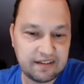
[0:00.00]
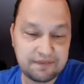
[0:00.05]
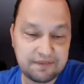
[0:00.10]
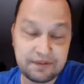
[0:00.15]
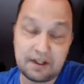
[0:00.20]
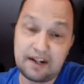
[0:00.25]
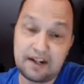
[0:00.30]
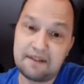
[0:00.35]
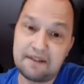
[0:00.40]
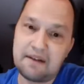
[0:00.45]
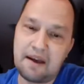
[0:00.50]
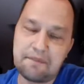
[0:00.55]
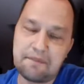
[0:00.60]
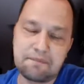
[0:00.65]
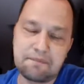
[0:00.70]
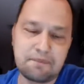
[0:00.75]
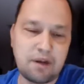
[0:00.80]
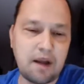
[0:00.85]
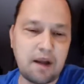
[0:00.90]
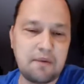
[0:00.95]
Sorry,
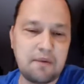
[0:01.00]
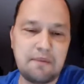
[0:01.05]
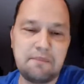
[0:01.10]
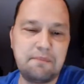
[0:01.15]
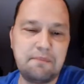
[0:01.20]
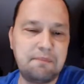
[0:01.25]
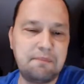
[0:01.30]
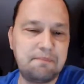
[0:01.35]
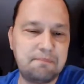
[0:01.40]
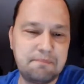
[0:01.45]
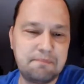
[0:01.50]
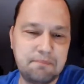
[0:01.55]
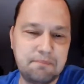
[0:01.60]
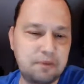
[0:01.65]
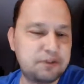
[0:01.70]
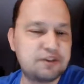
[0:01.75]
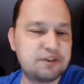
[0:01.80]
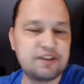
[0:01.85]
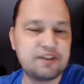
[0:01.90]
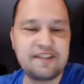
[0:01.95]
I'm probably
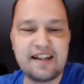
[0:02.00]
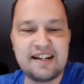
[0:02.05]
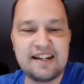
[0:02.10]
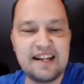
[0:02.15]
butchering that